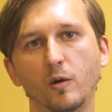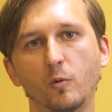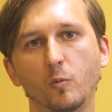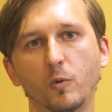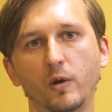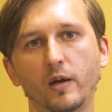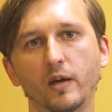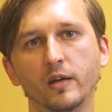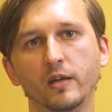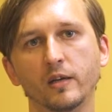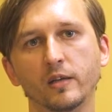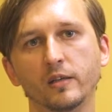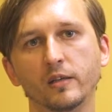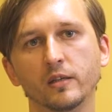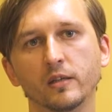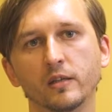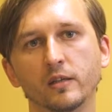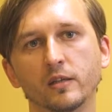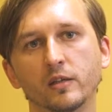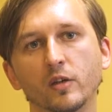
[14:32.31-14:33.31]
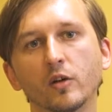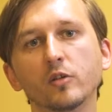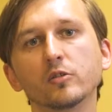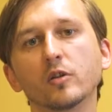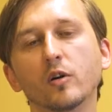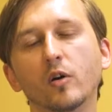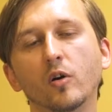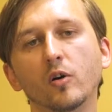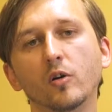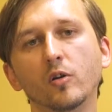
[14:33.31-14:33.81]
when
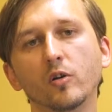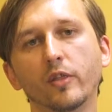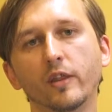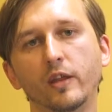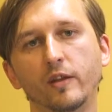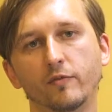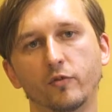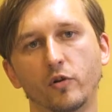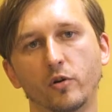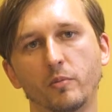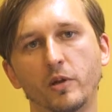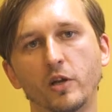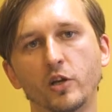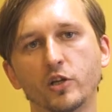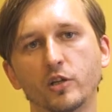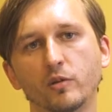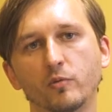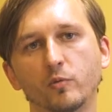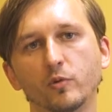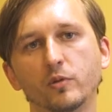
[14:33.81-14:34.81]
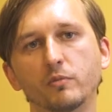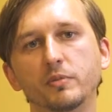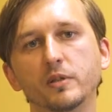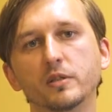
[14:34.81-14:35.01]
not all the information would